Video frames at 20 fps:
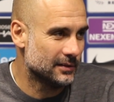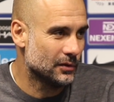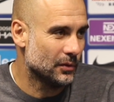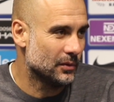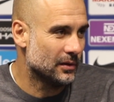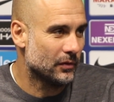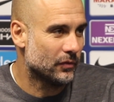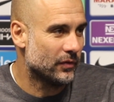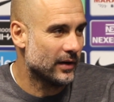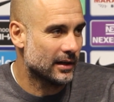
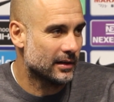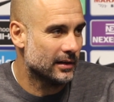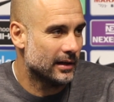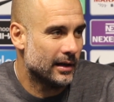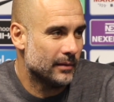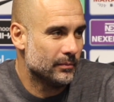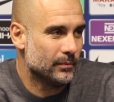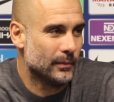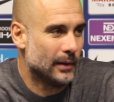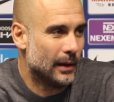So the fact
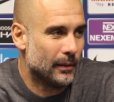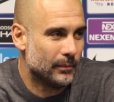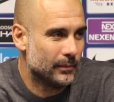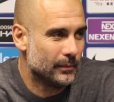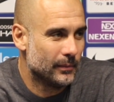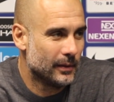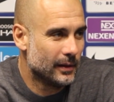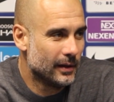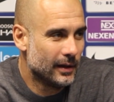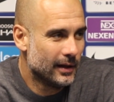
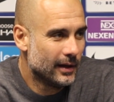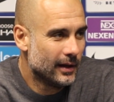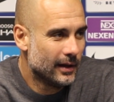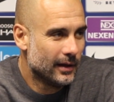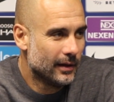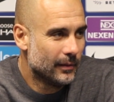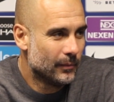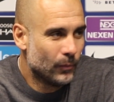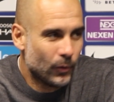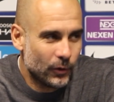I'm
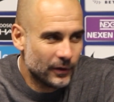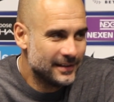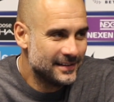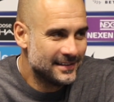more